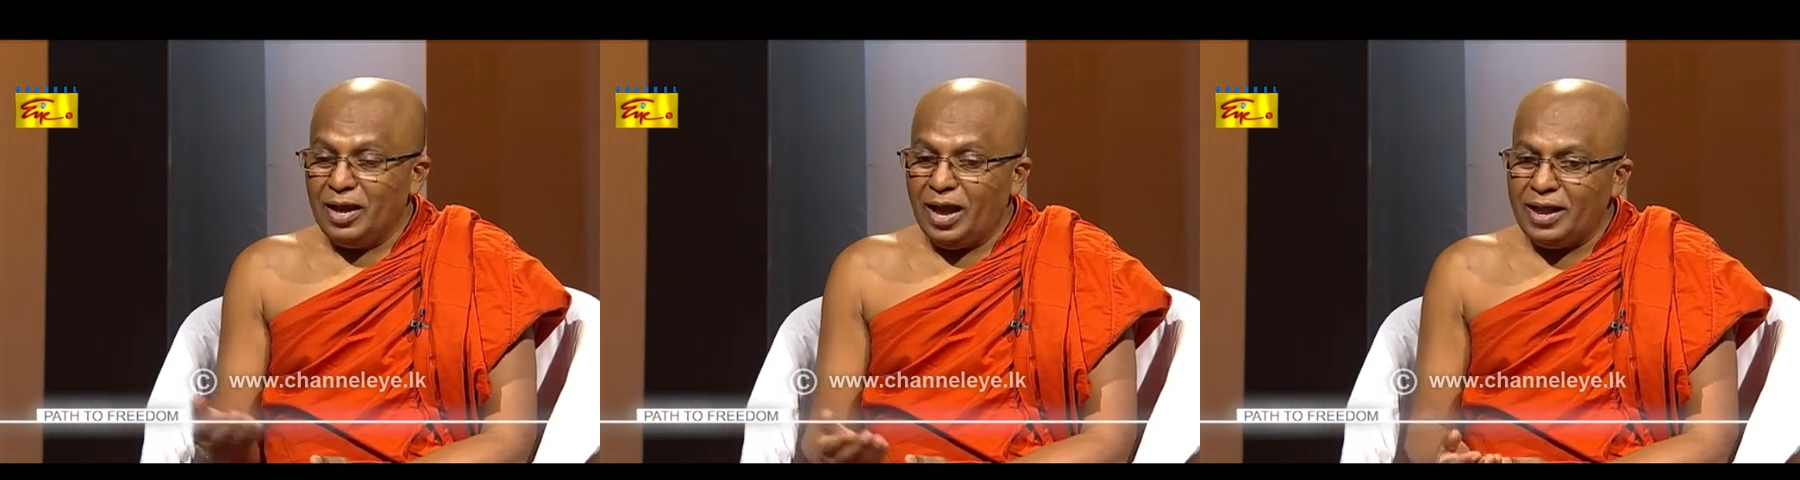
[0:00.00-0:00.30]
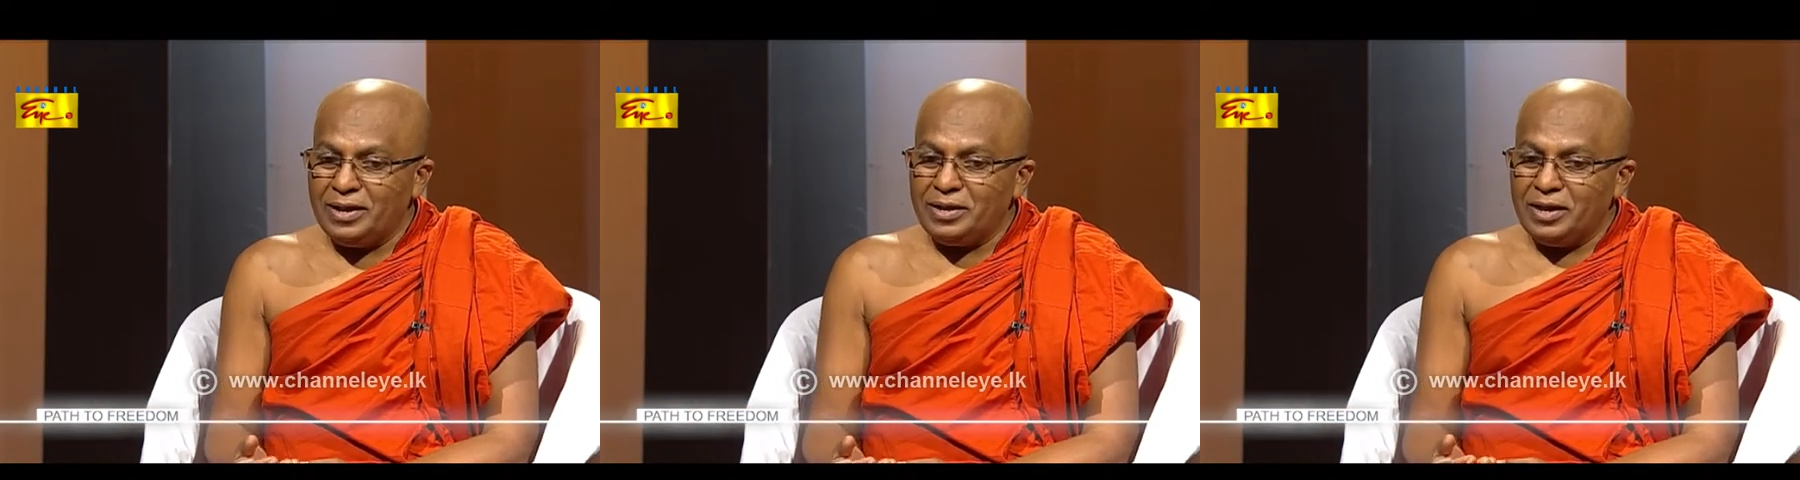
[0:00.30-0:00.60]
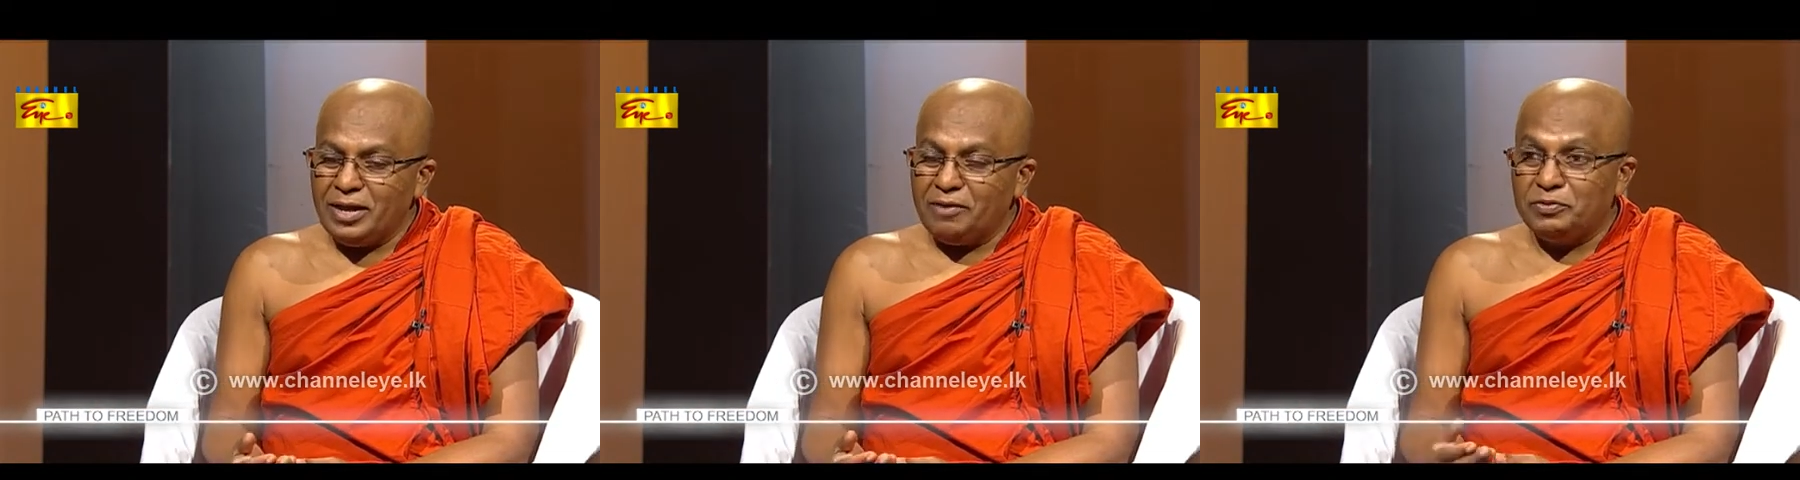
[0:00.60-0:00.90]
And
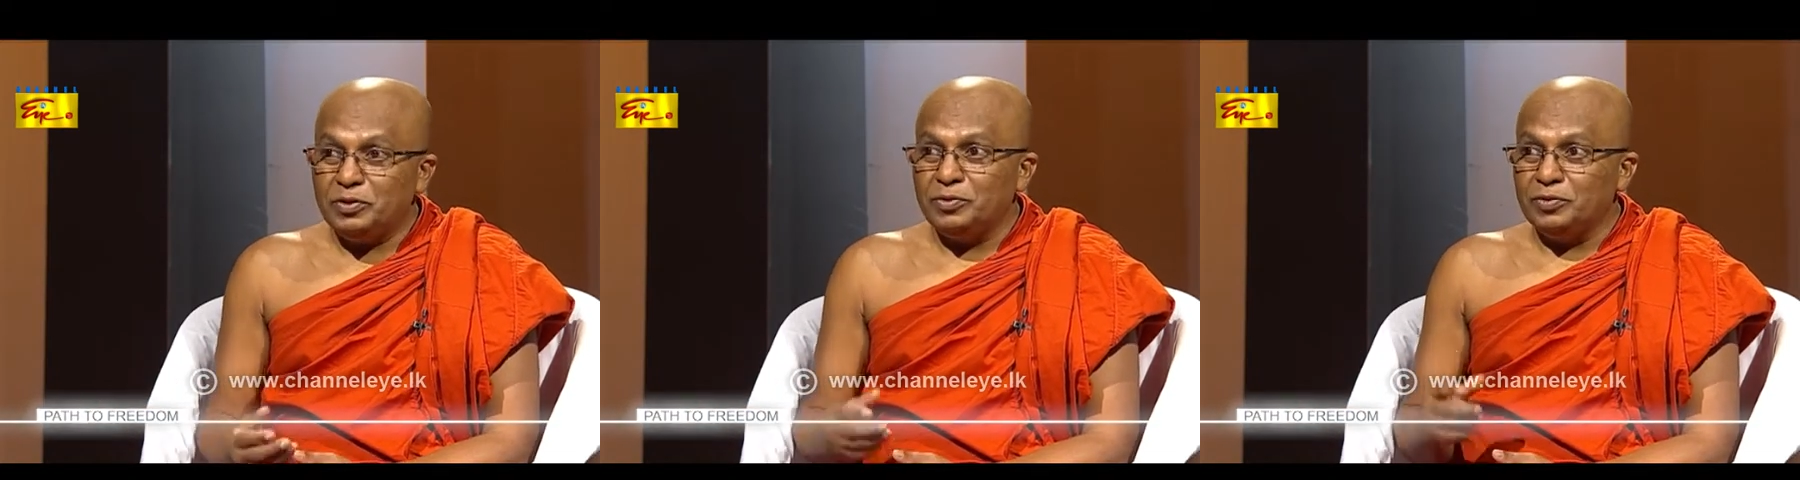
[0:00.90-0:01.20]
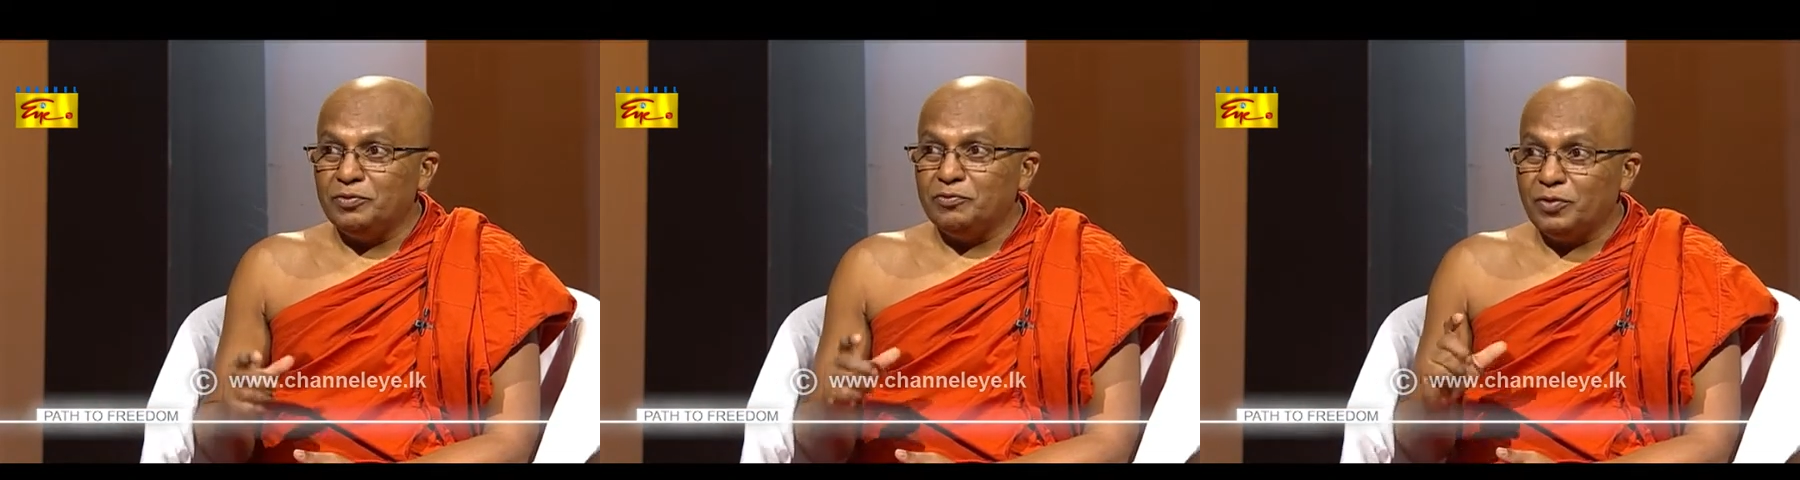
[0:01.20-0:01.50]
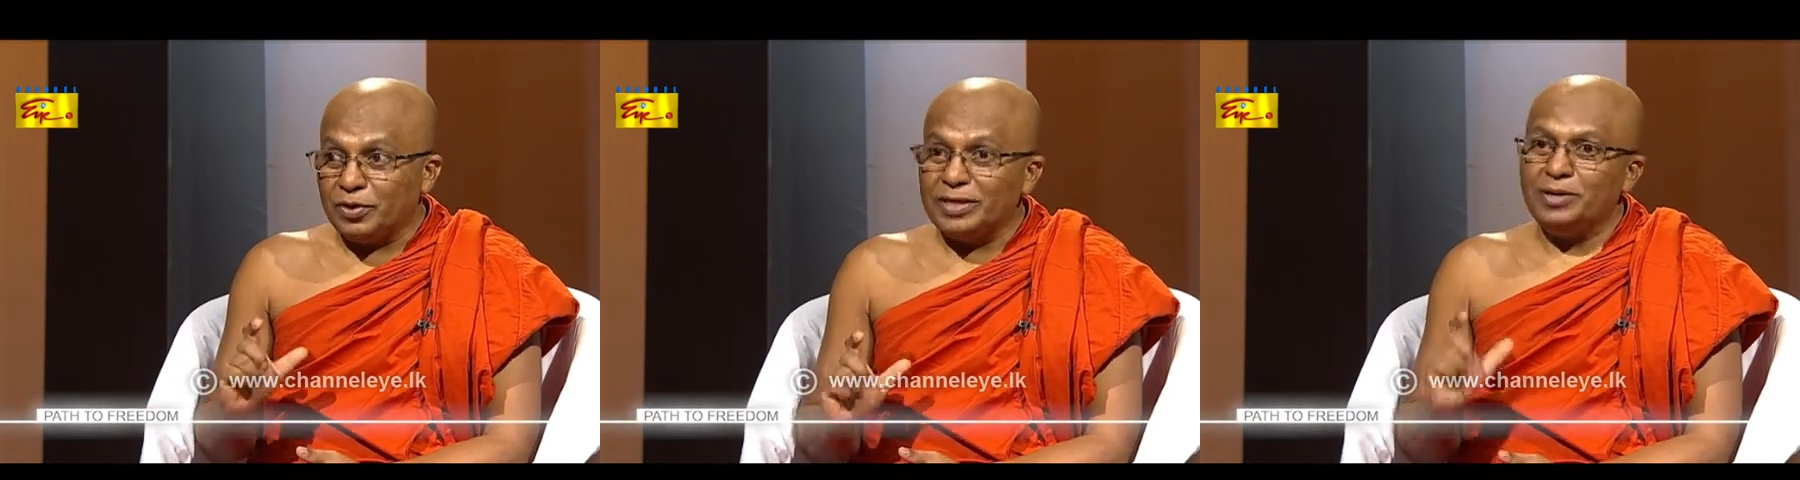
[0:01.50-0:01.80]
if you
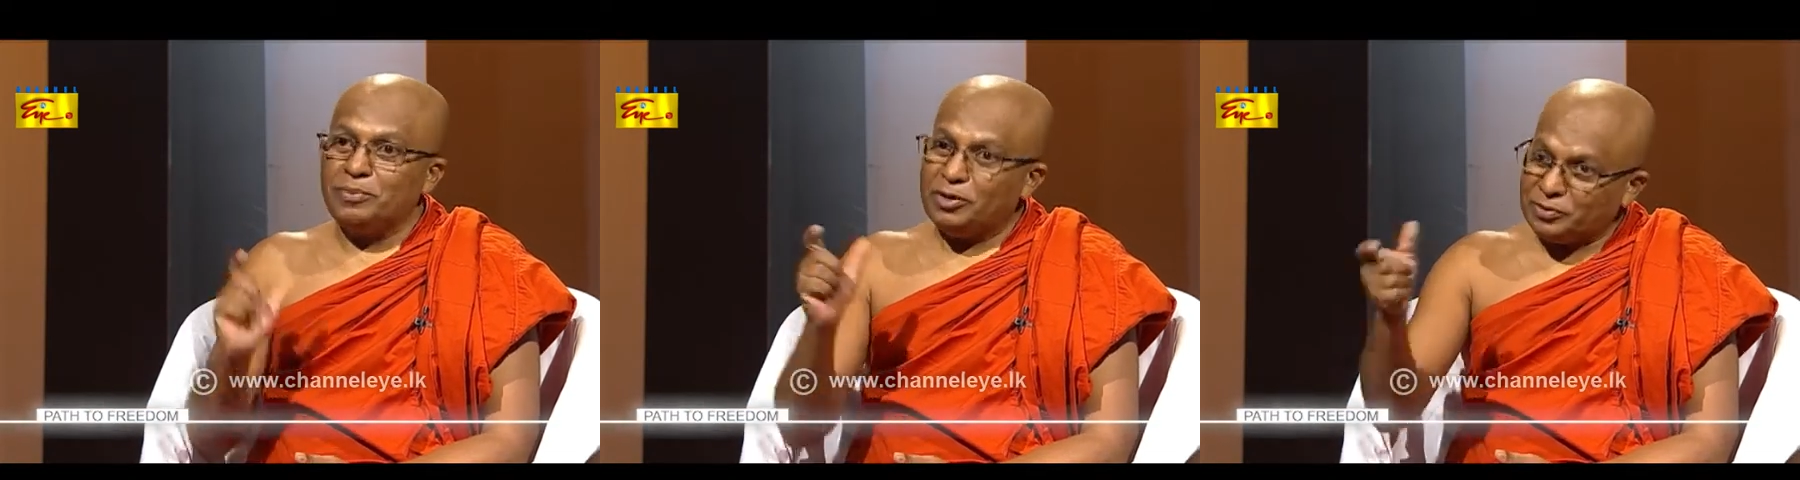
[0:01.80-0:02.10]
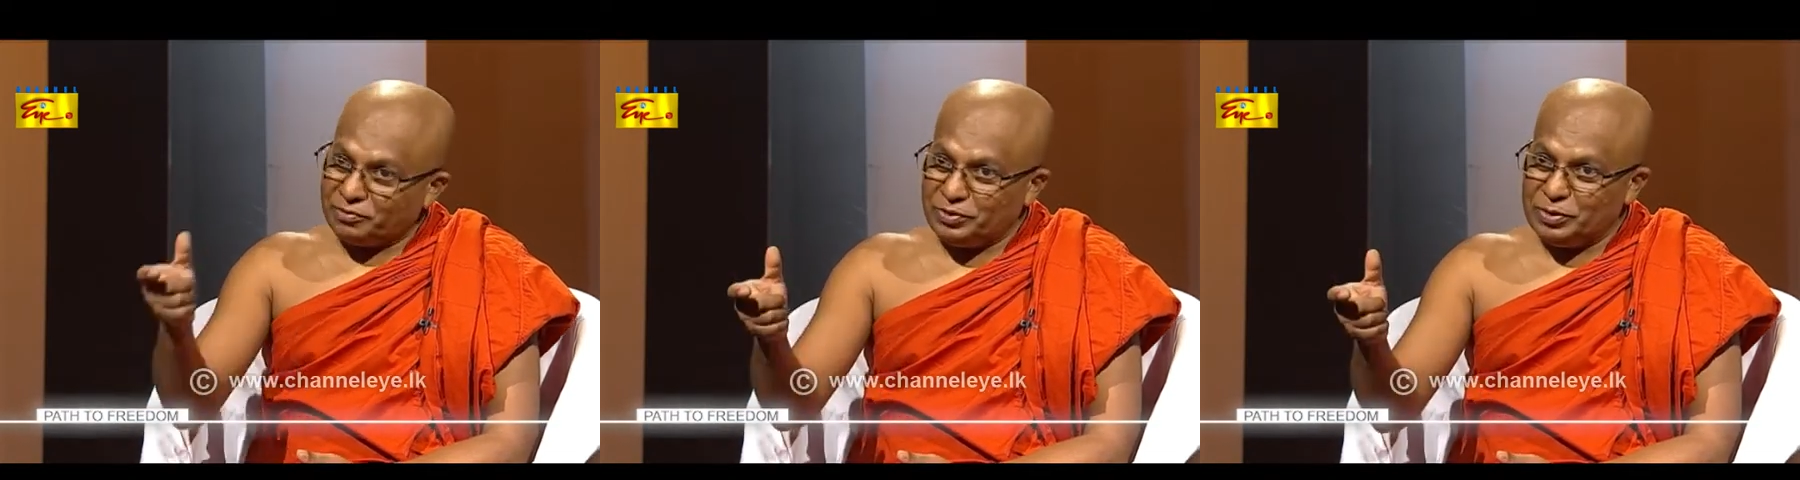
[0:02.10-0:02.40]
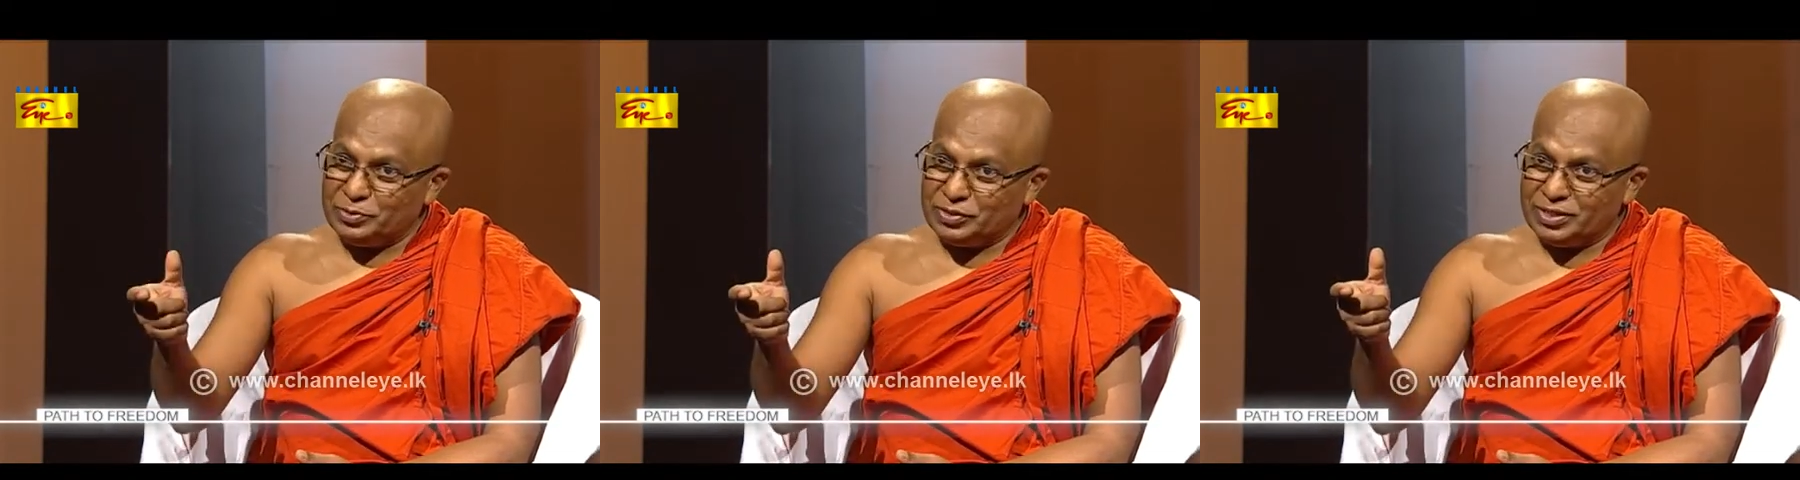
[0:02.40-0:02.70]
worry about
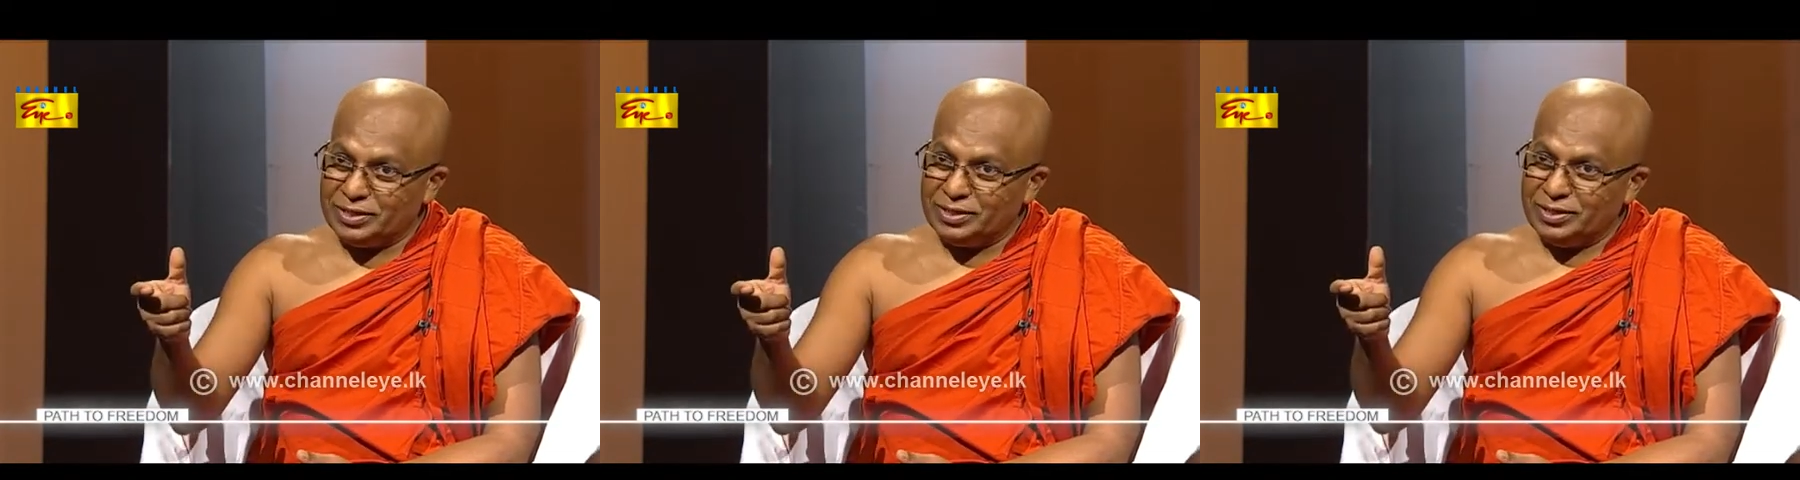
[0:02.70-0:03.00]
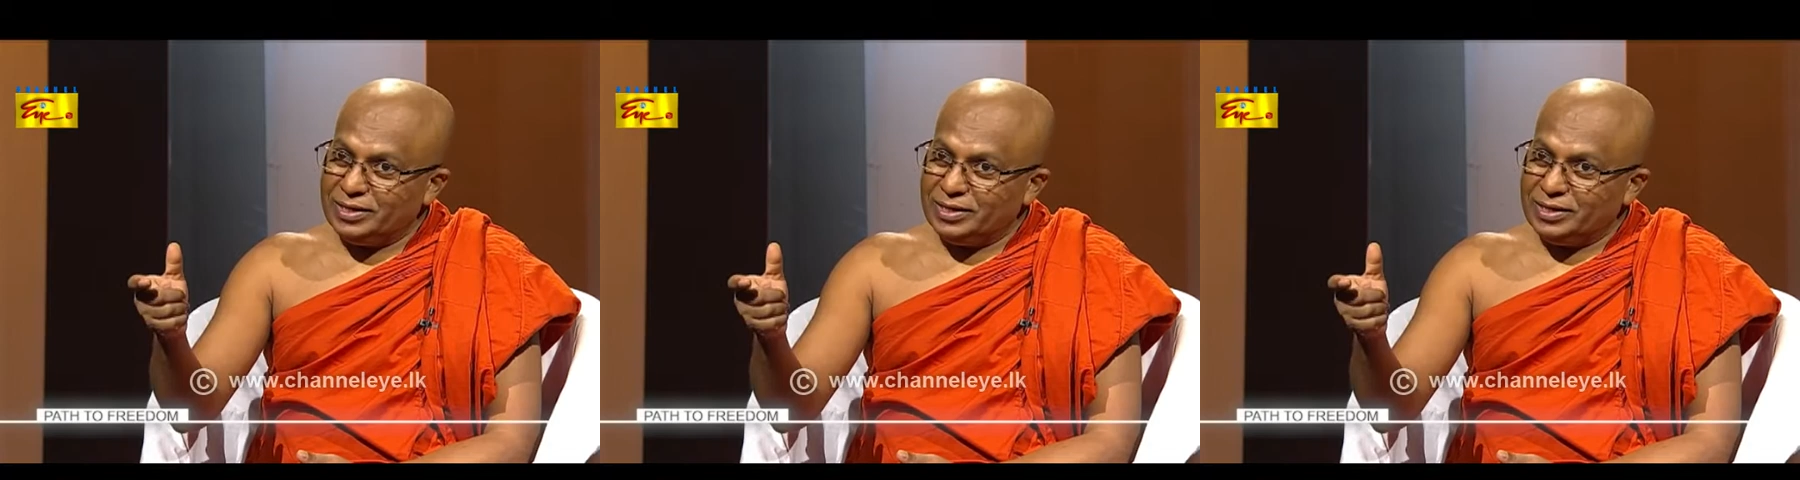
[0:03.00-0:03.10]
future,